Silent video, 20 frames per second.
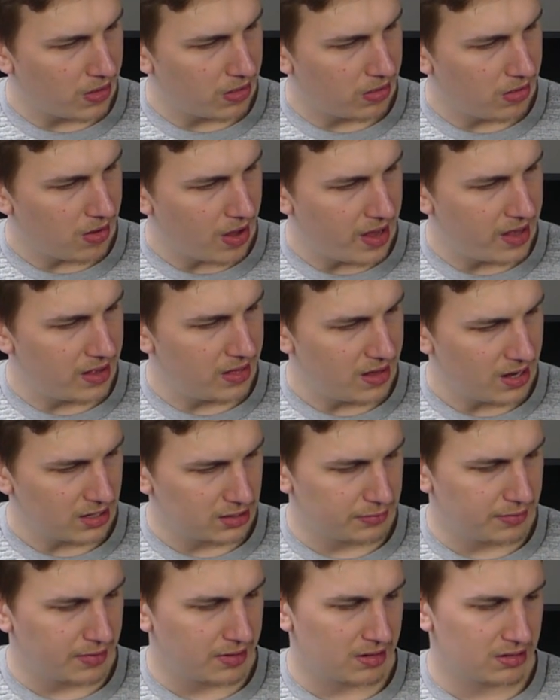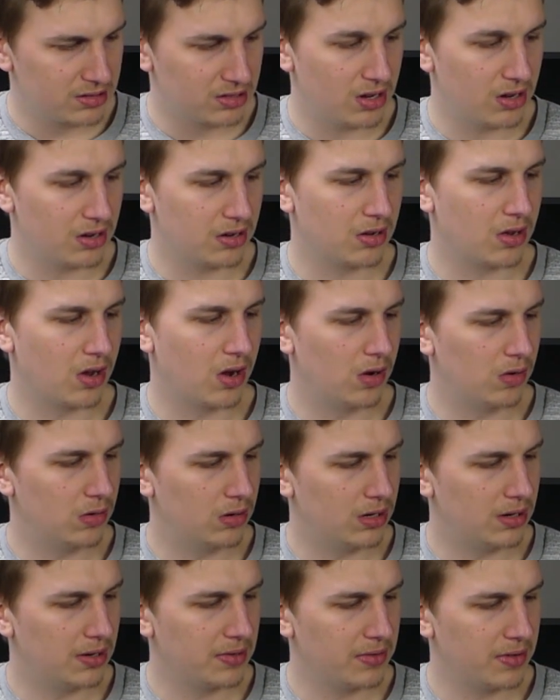the index finger is gonna go
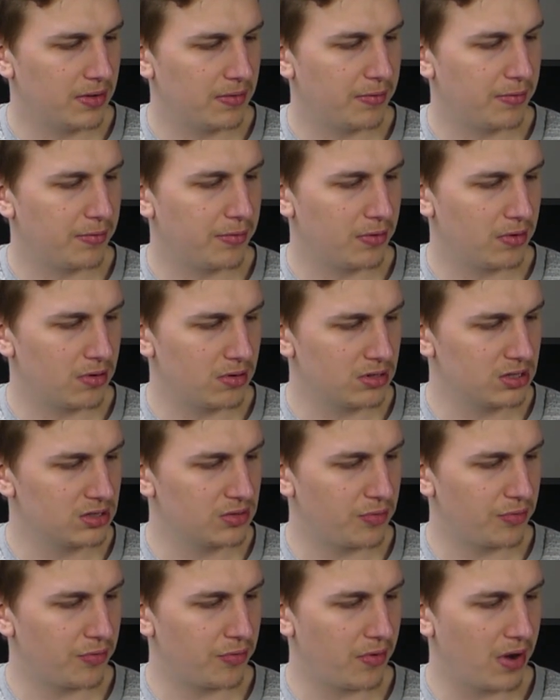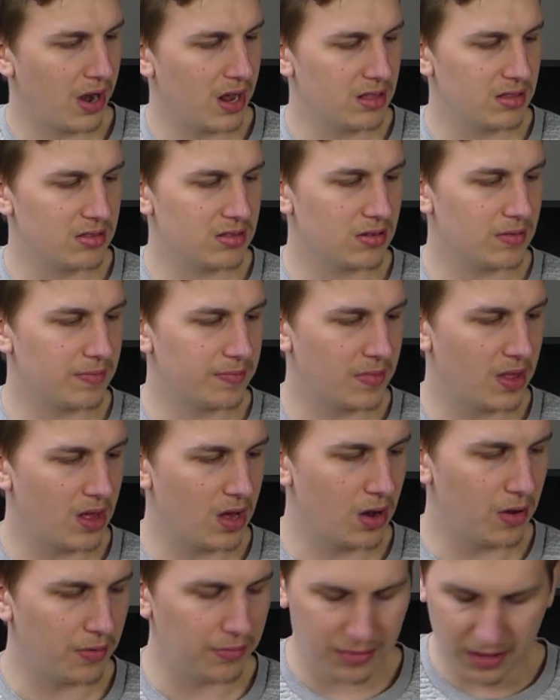on the 1st fret
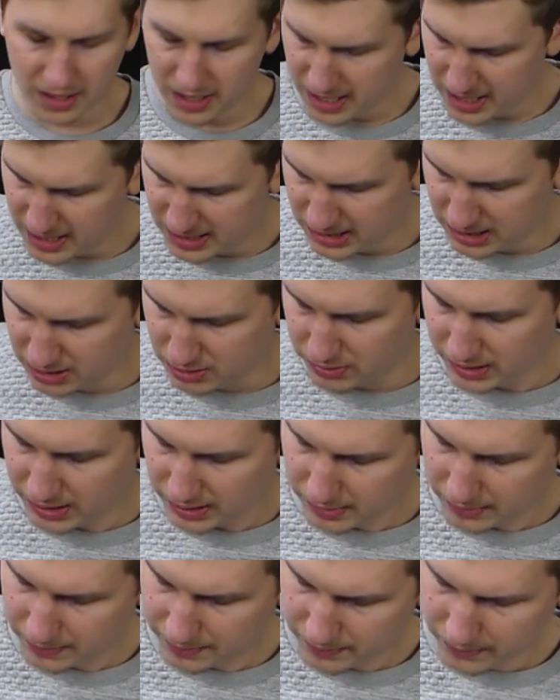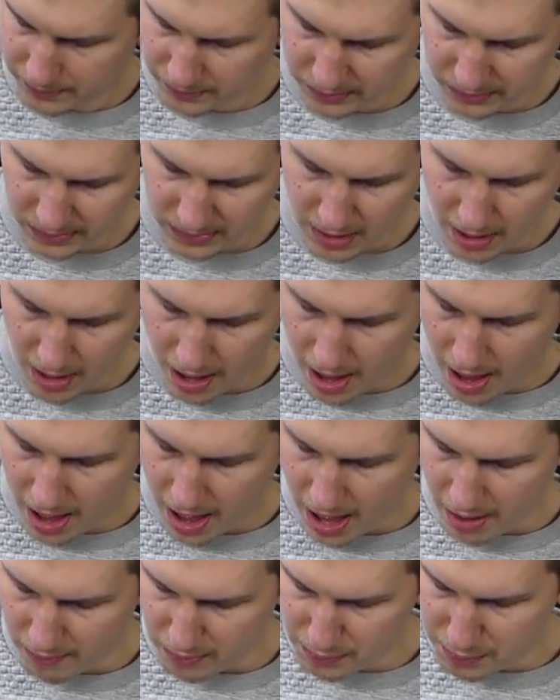of the E string,
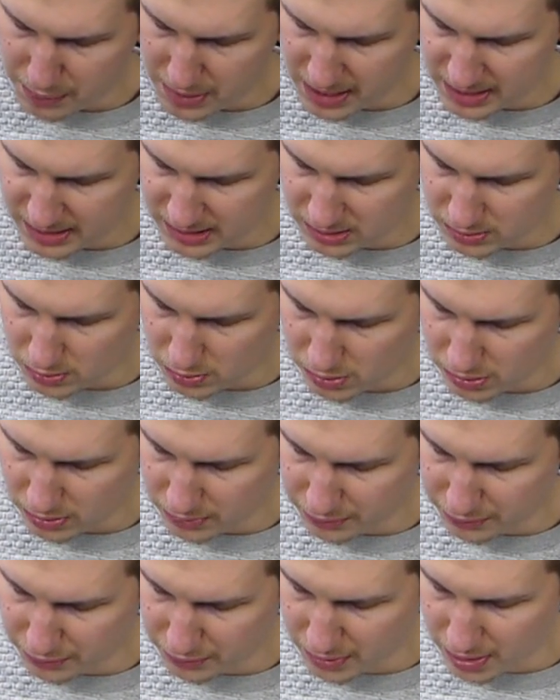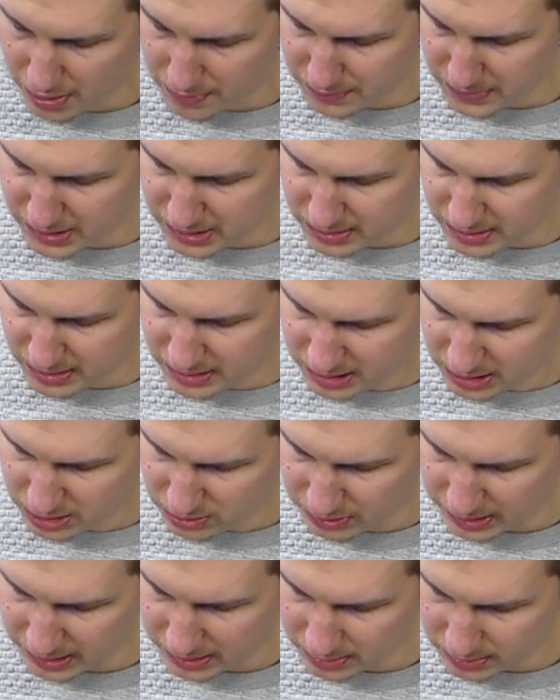and we play this chord from the D
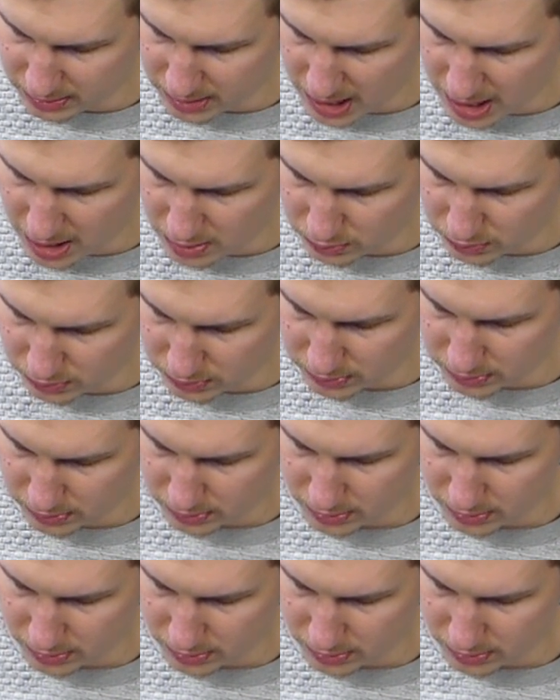string down.